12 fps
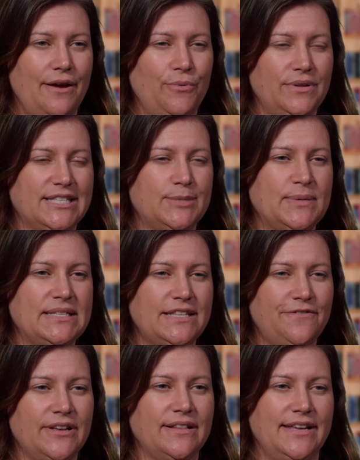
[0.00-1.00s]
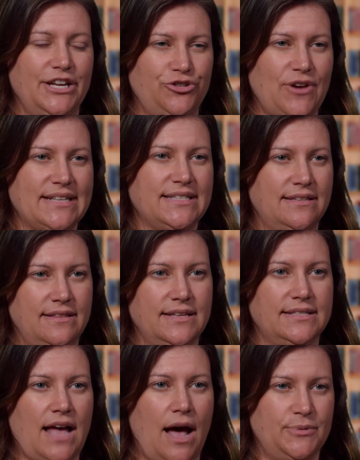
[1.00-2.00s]
will specifically address
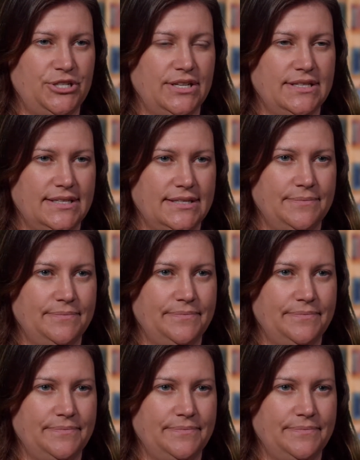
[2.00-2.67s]
these options.